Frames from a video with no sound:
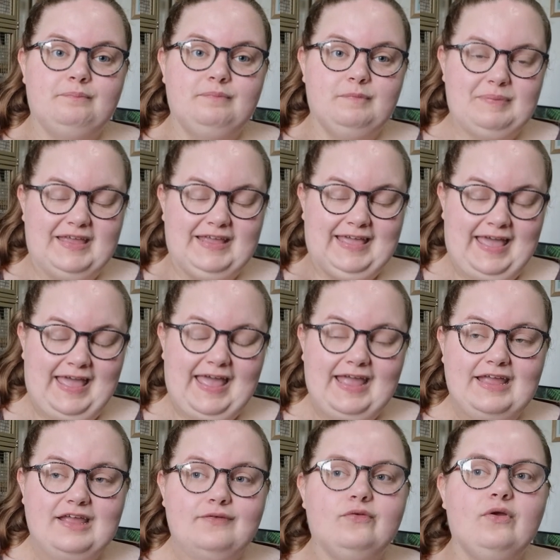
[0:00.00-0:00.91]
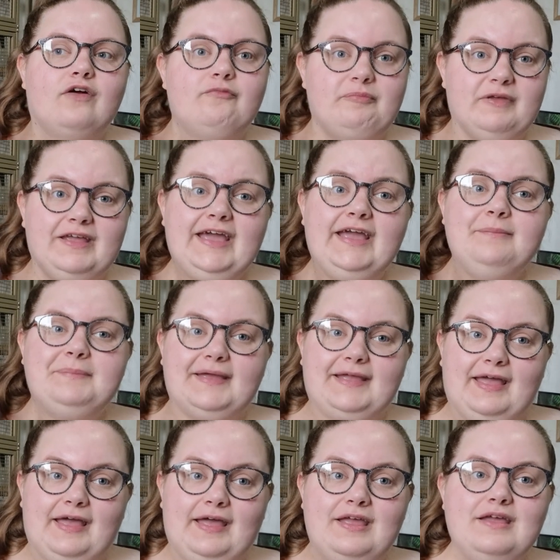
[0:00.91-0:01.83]
big A, if you have big A,
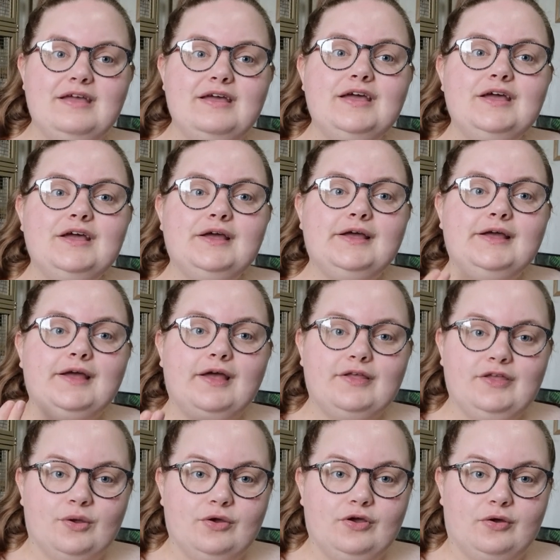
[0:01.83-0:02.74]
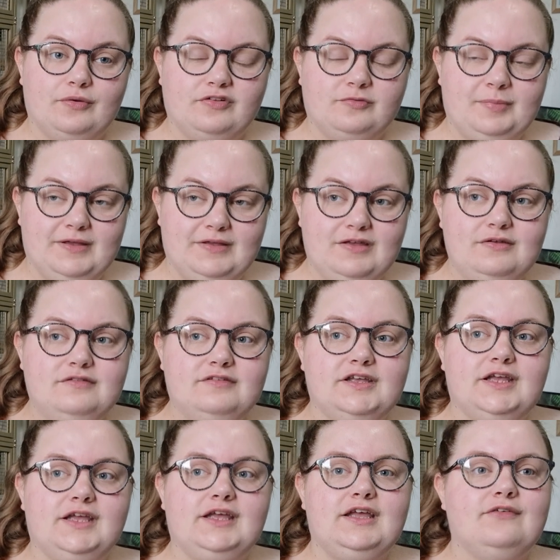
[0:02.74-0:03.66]
big A, you're going to be
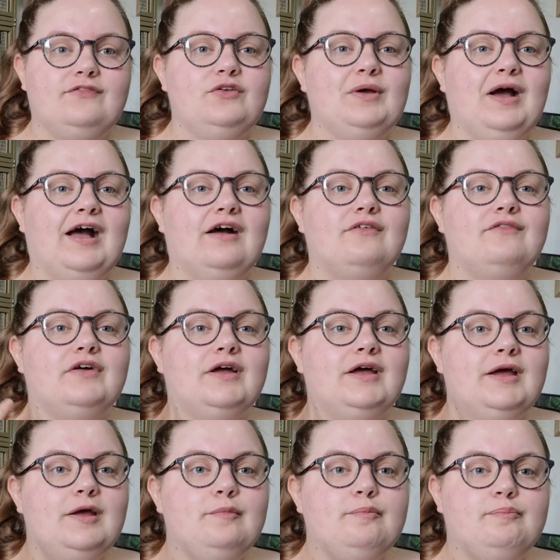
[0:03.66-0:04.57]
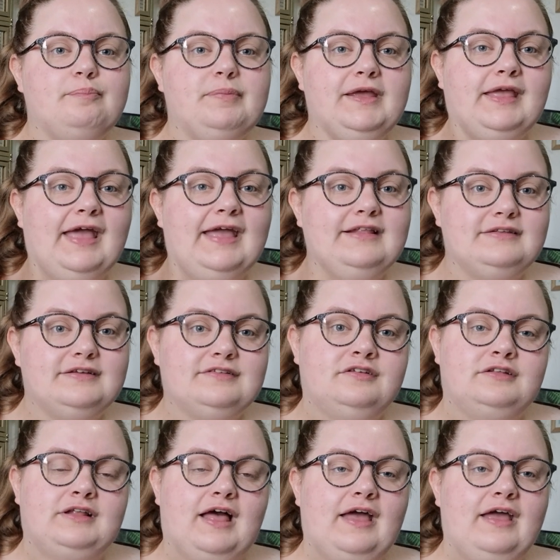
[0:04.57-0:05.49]
agouti. If you have big A
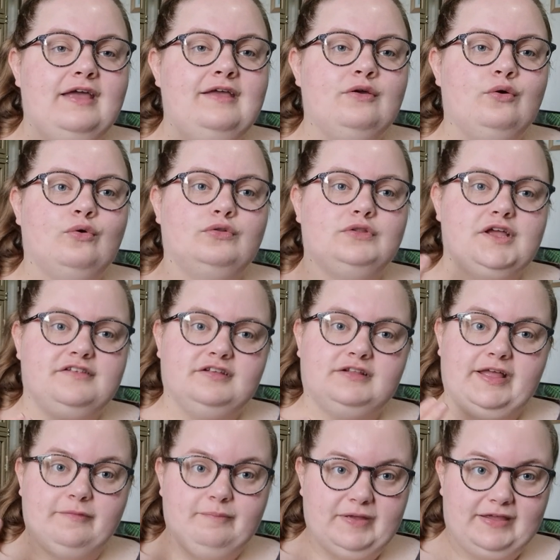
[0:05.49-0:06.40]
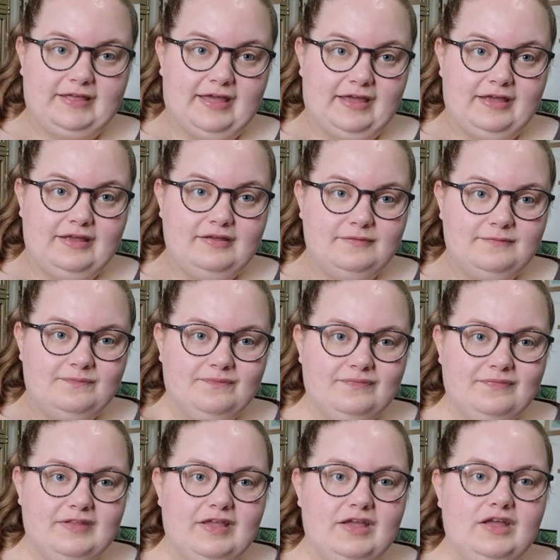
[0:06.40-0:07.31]
little a or little a big A,
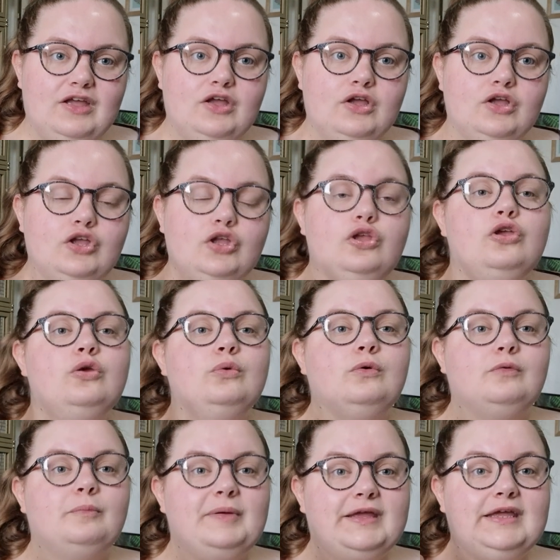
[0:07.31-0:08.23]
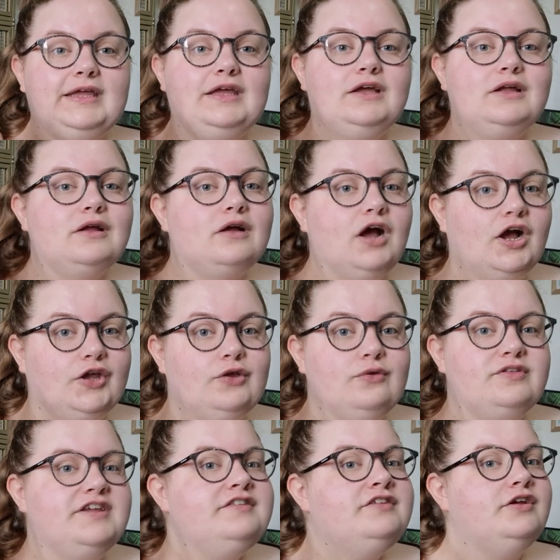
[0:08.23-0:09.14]
you will be a
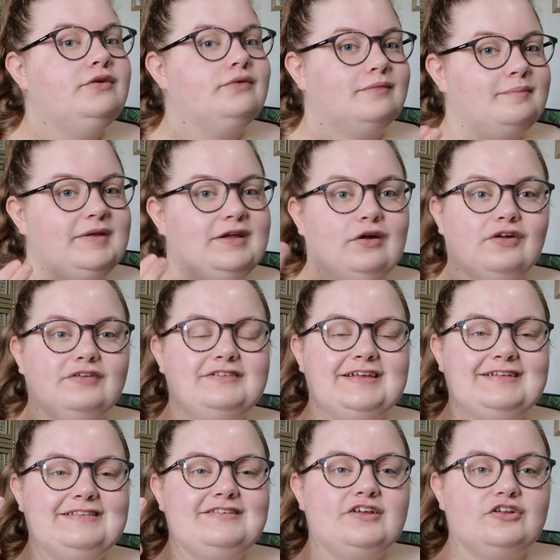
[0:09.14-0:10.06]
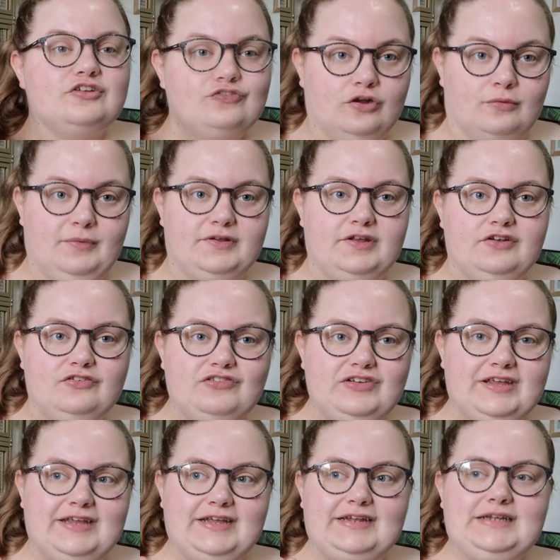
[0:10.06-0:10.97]
agouti too because it's a dominant
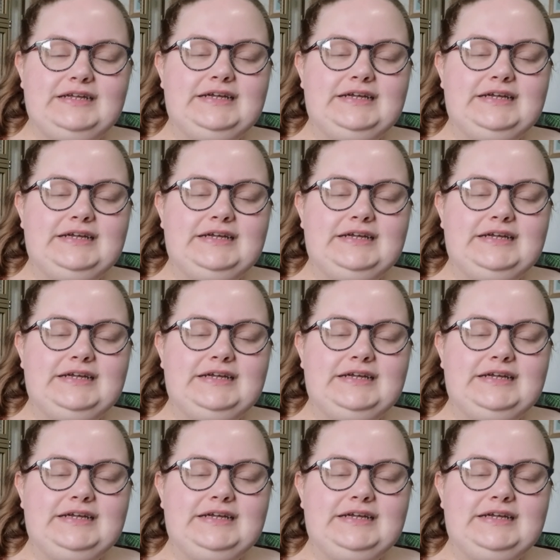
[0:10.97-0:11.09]
gene.